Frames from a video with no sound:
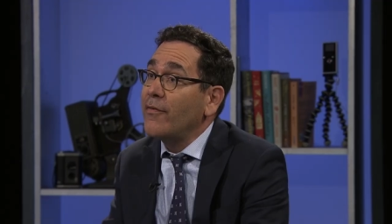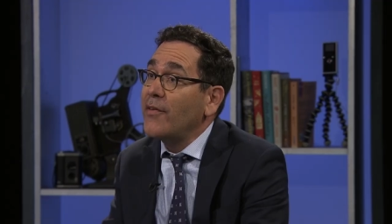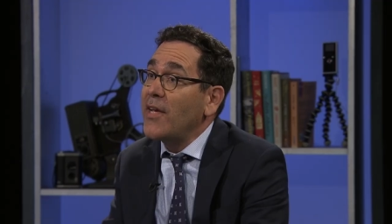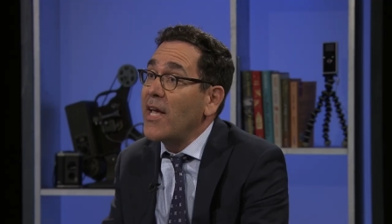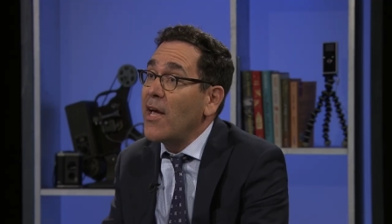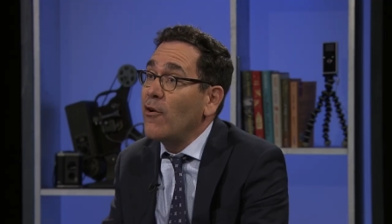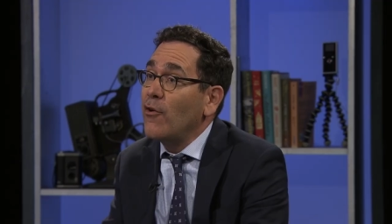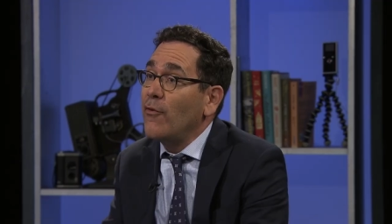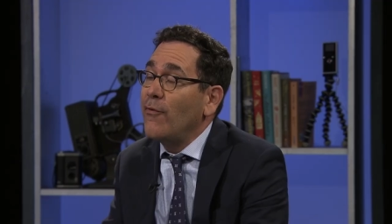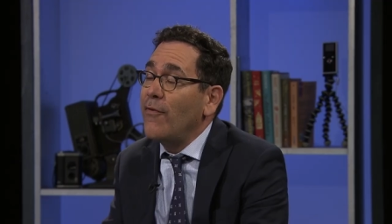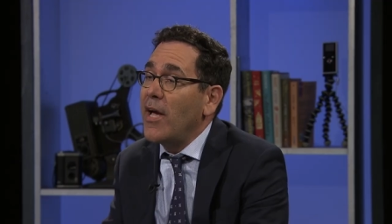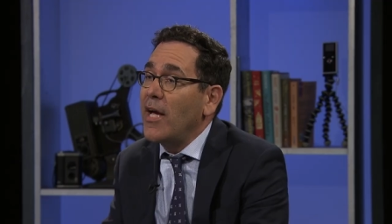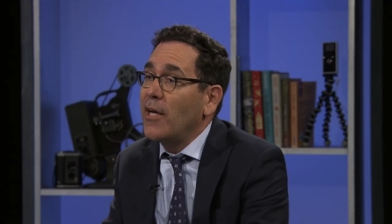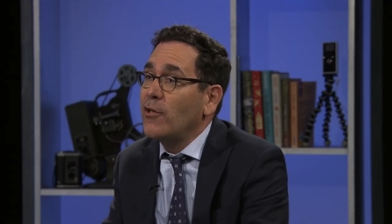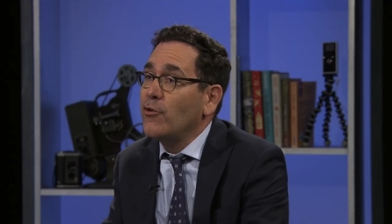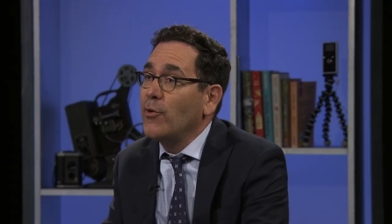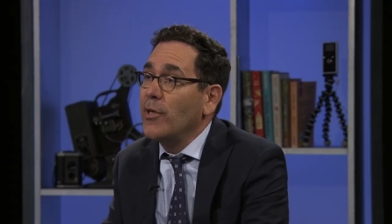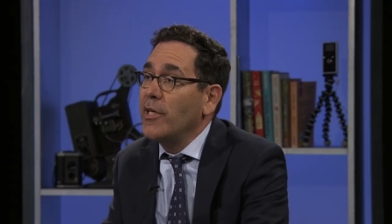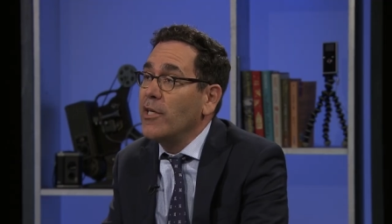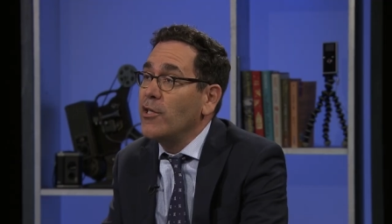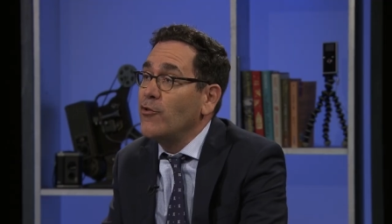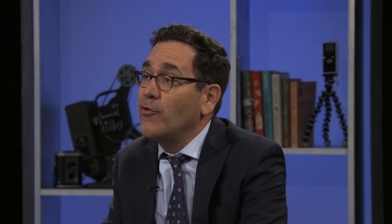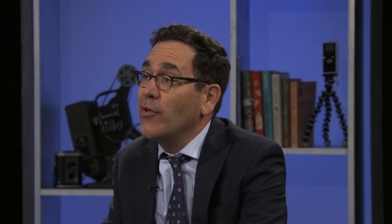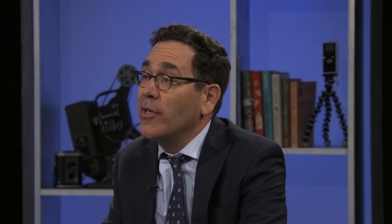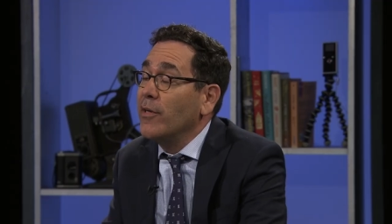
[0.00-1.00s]
of counterfactual
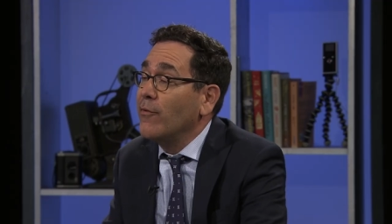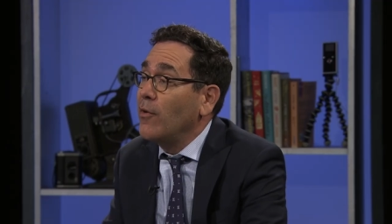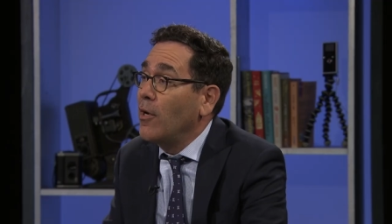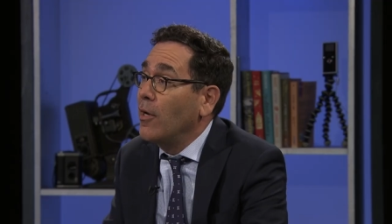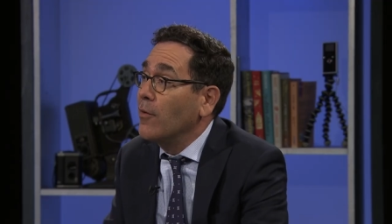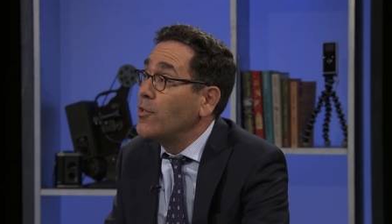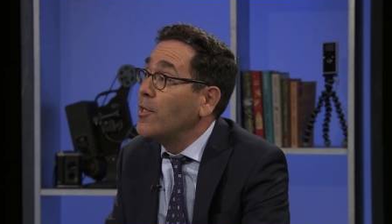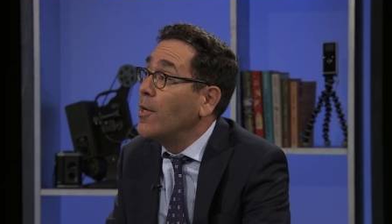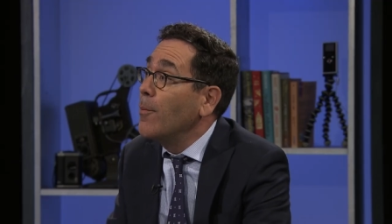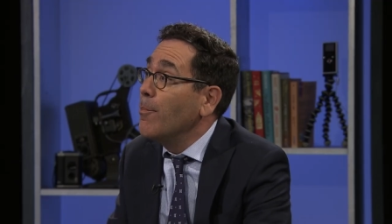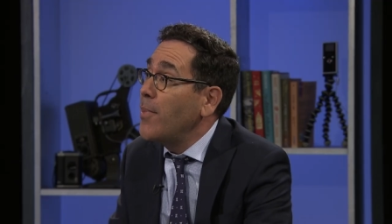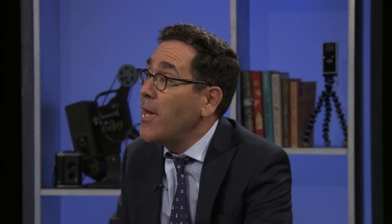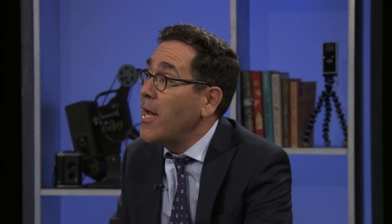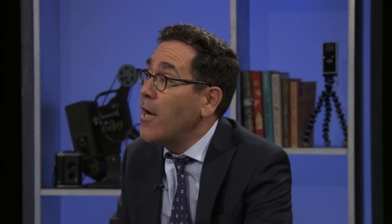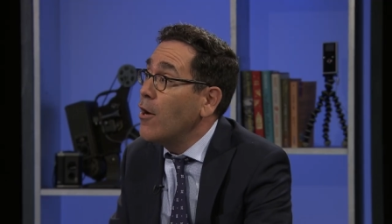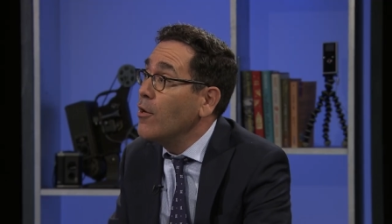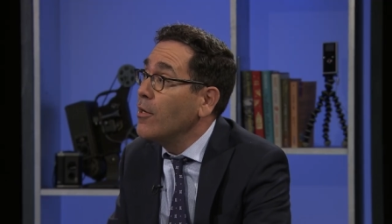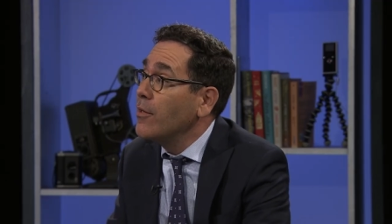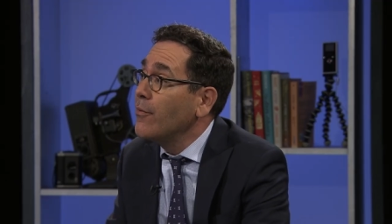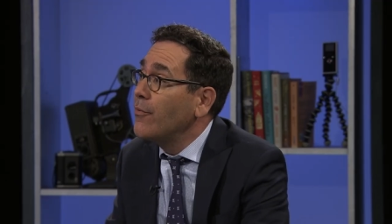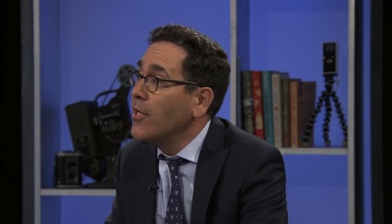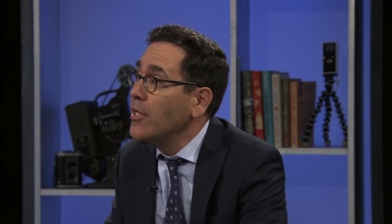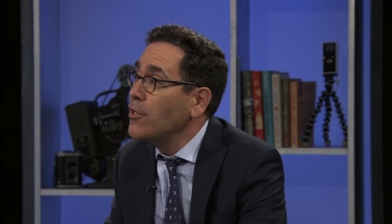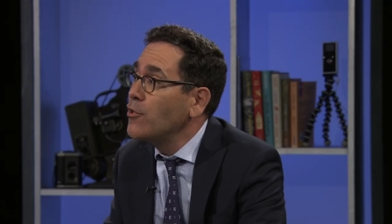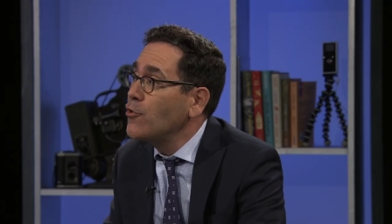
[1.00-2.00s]
history involves
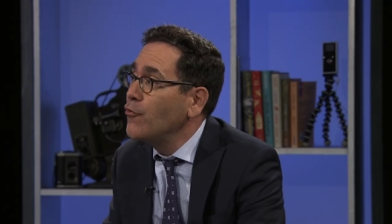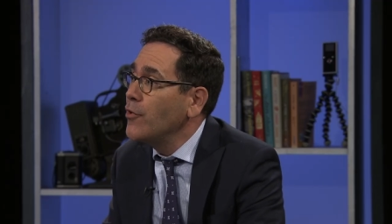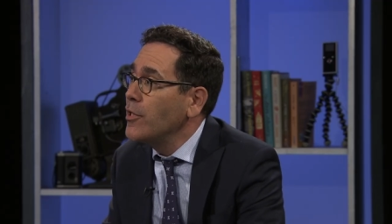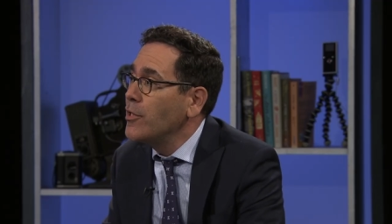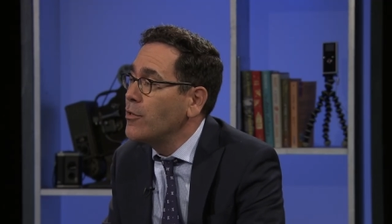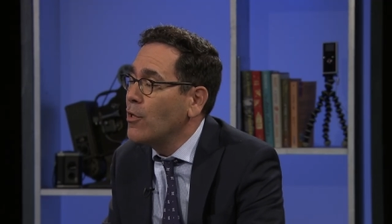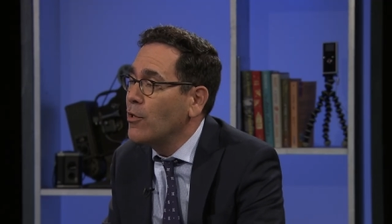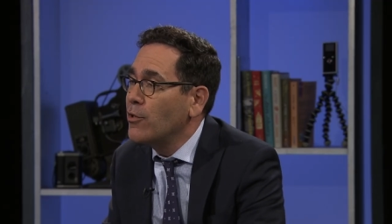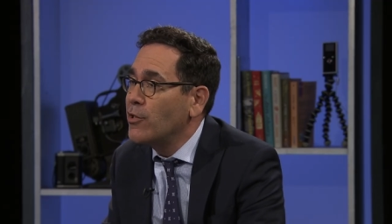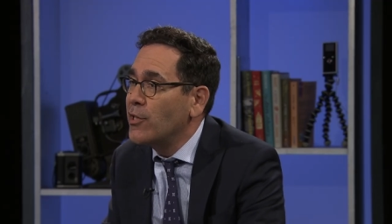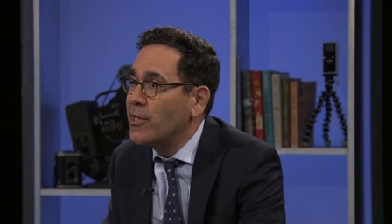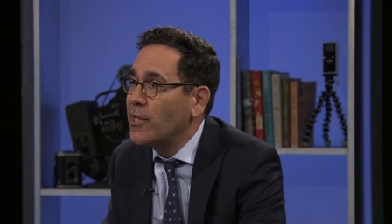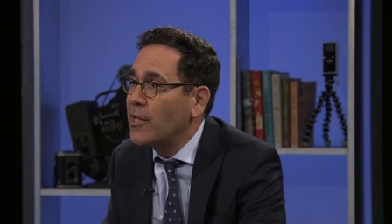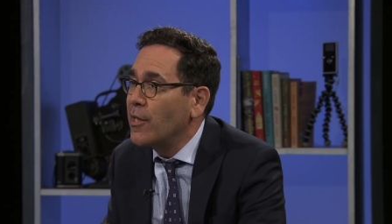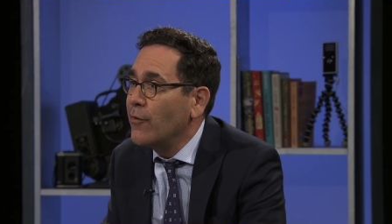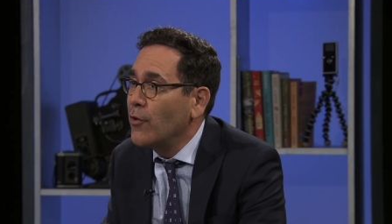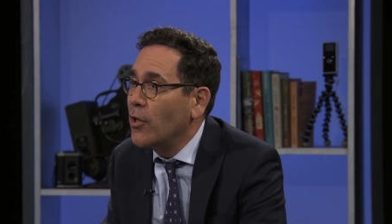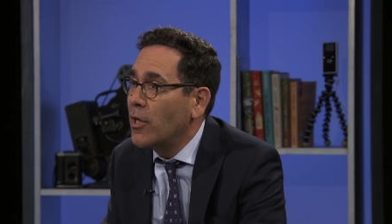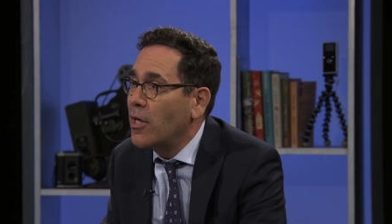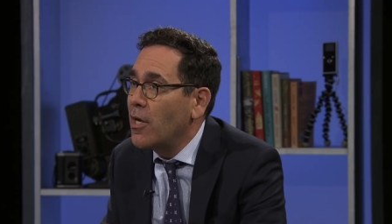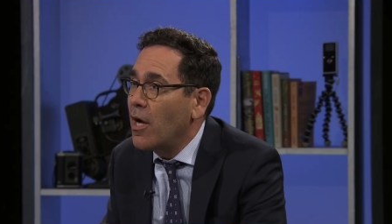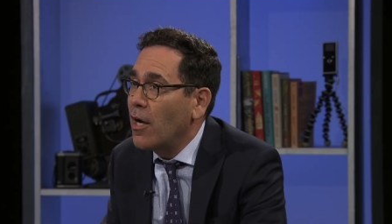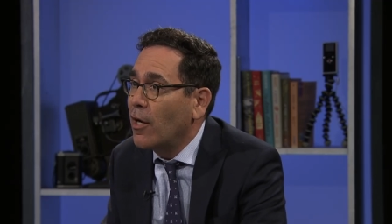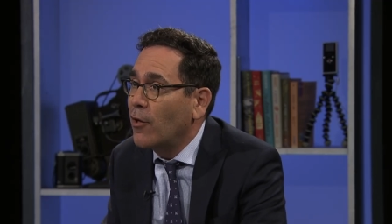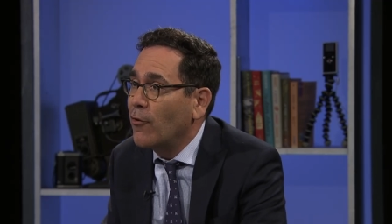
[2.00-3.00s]
comparative history, so I'll just give
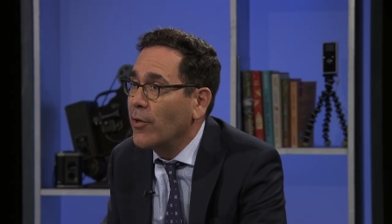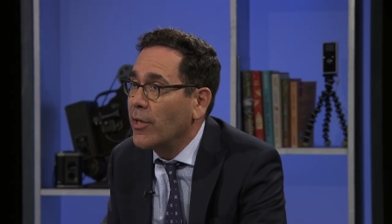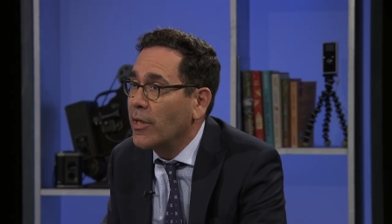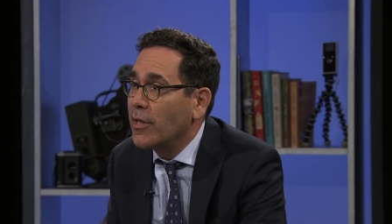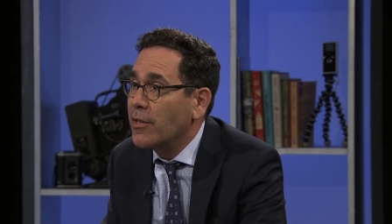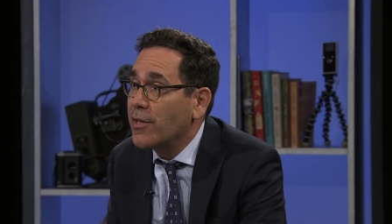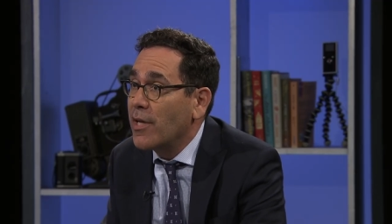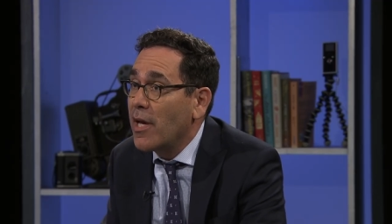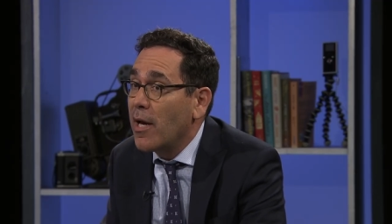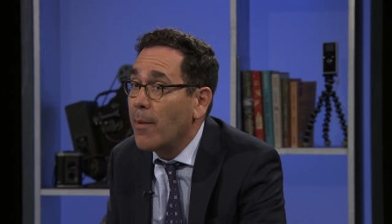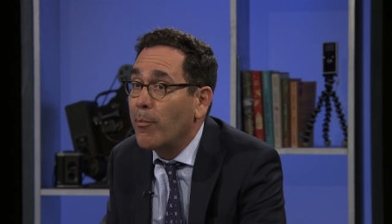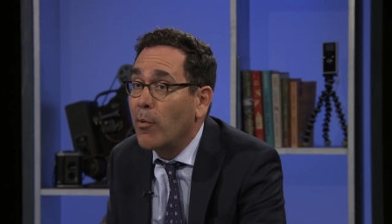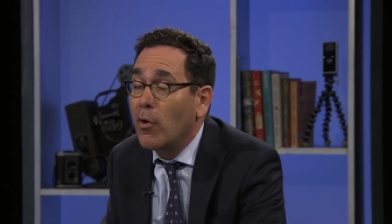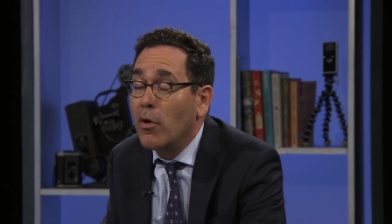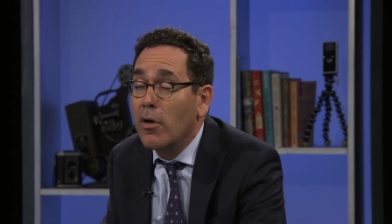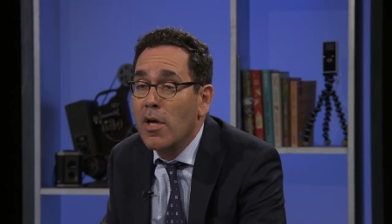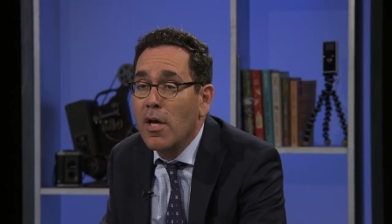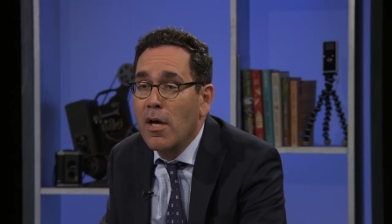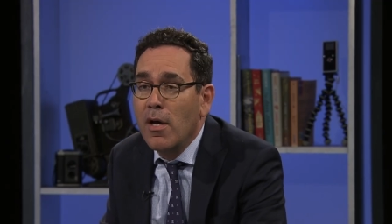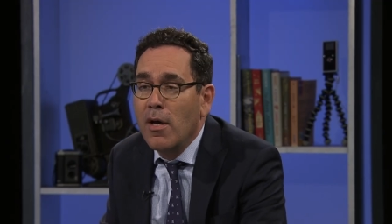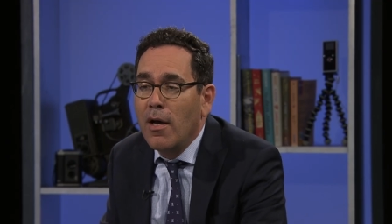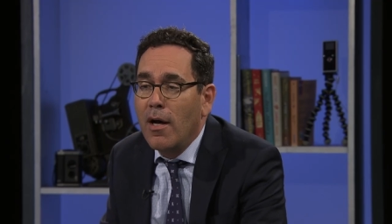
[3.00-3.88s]
you a concrete example.